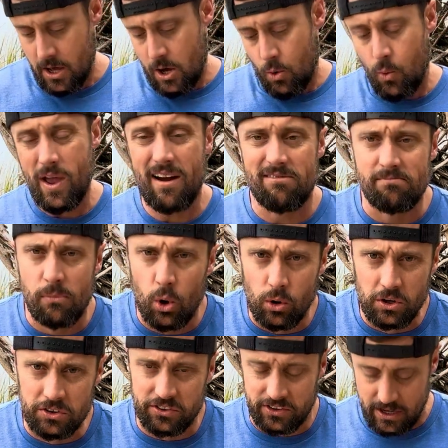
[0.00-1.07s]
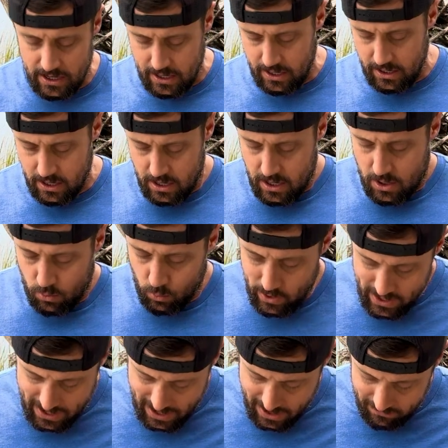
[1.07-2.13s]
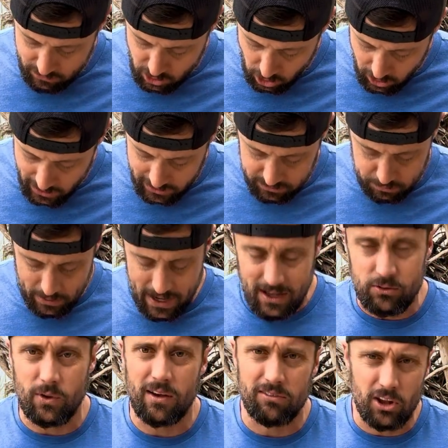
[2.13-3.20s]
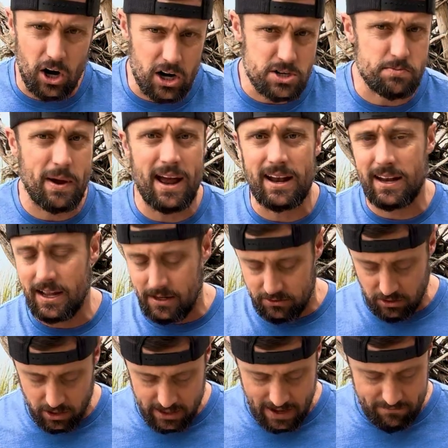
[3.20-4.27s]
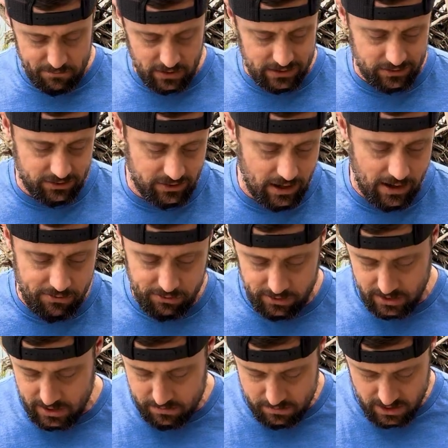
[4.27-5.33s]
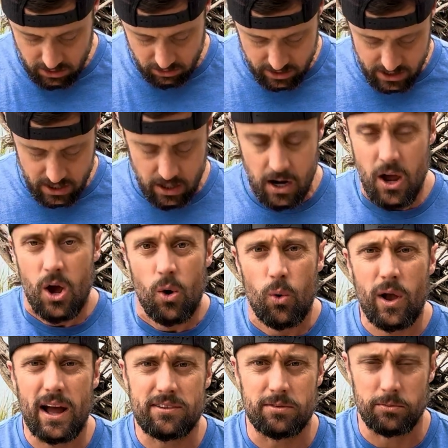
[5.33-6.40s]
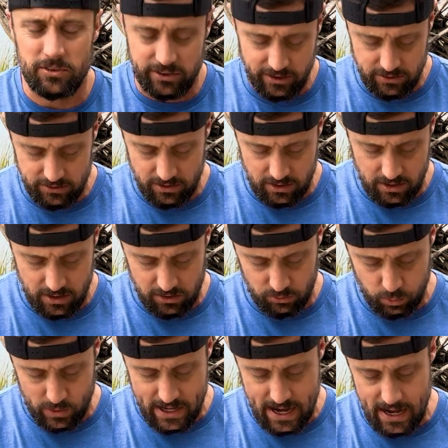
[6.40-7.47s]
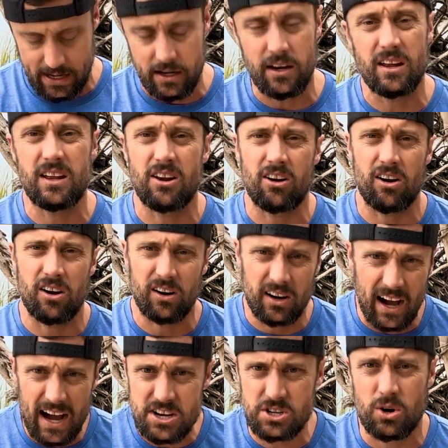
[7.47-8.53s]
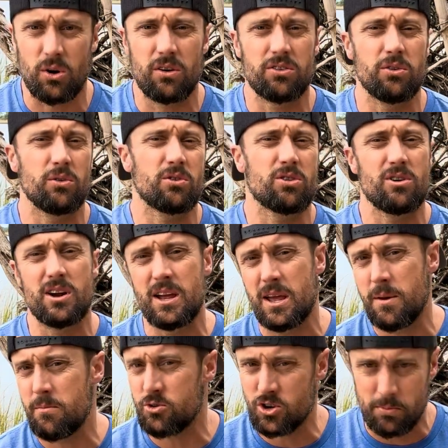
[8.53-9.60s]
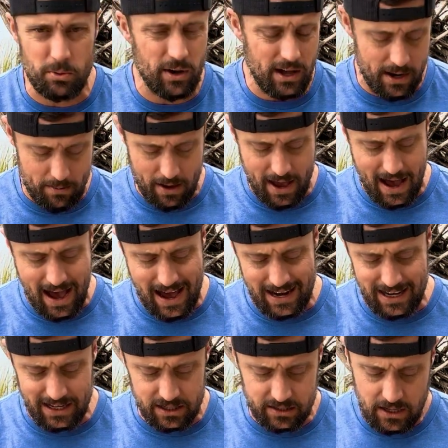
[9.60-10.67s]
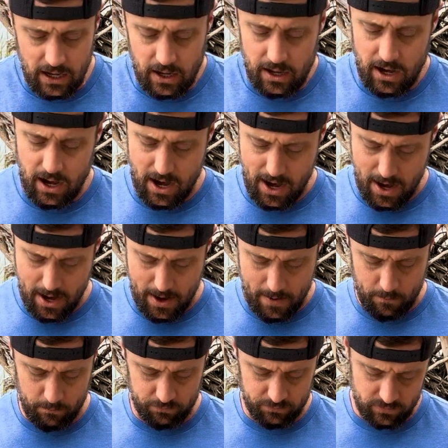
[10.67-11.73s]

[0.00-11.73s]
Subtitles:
We have moleskin, we have gauze pads, we have large Band-Aids, all that fun stuff. In the middle here, we got some scissors, we got your hydrocortisone cream, triple antibiotic, oral